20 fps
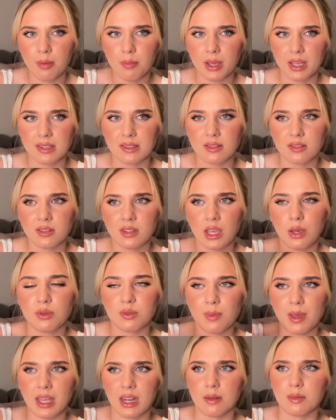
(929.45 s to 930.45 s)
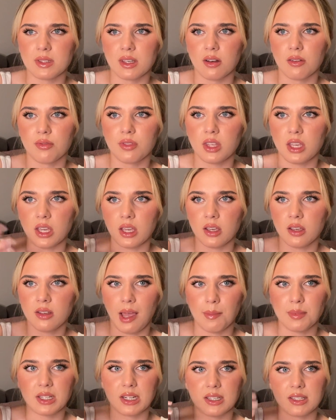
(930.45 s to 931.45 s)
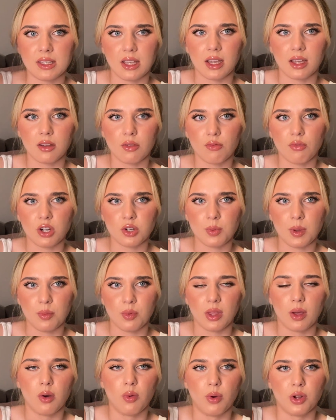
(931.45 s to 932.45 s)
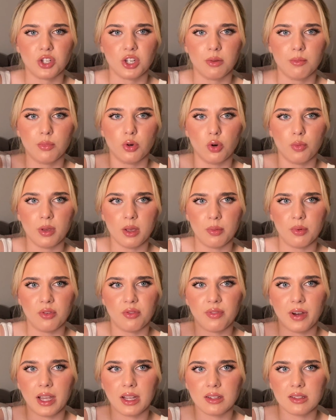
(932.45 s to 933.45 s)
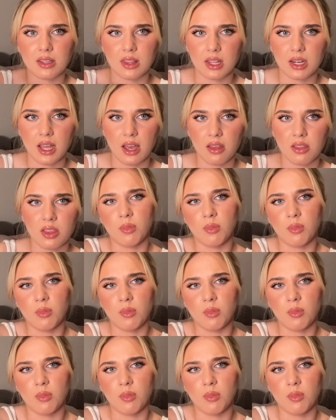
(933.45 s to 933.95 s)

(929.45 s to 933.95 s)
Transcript: Because he was making himself the capitalistic rich people that were watching poor people fight to the death.